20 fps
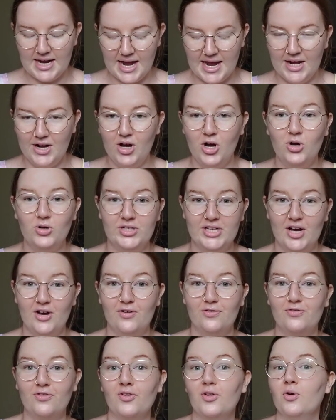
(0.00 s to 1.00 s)
at a hotel
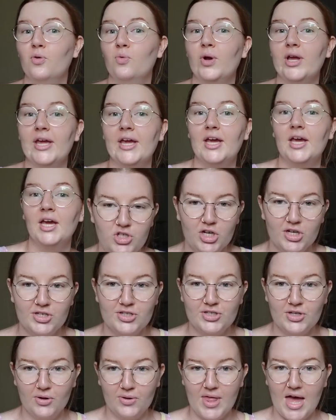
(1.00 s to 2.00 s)
for a week just
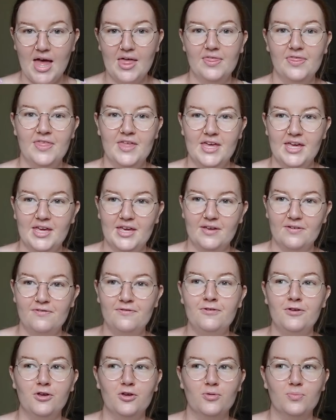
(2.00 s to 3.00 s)
so that the
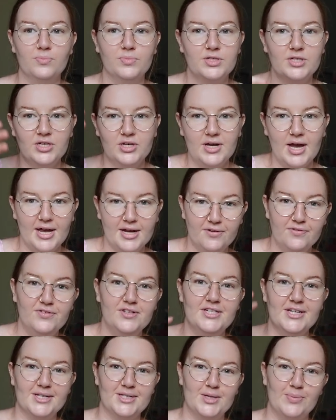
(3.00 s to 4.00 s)
fumes could kind of
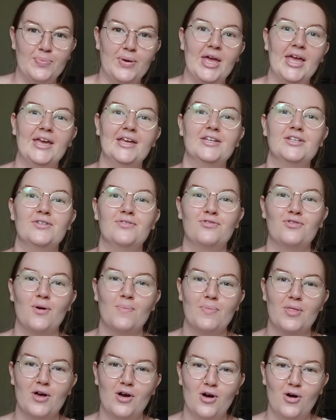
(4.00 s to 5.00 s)
dissipate
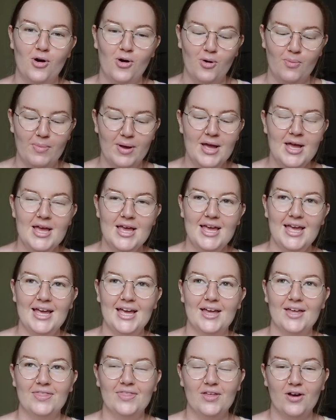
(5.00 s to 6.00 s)
from the home
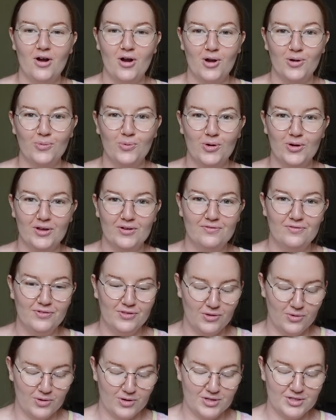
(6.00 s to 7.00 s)
and the hardwood
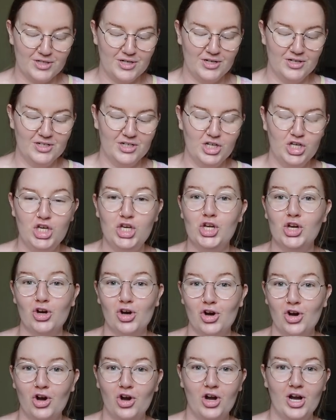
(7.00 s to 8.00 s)
floors could
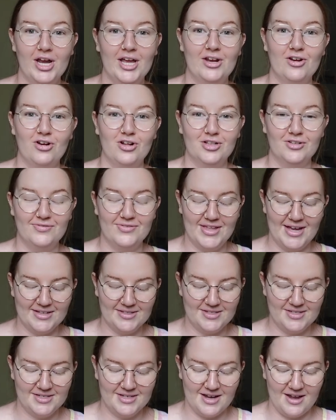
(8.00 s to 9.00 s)
cure and all of
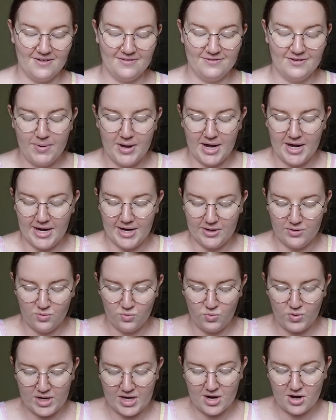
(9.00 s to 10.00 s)
that stuff.
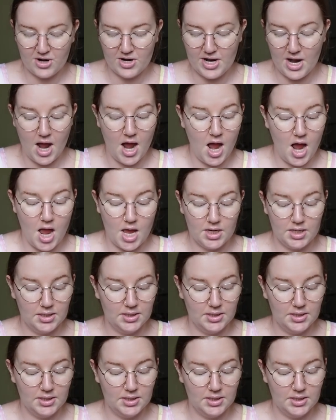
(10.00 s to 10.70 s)
But we are not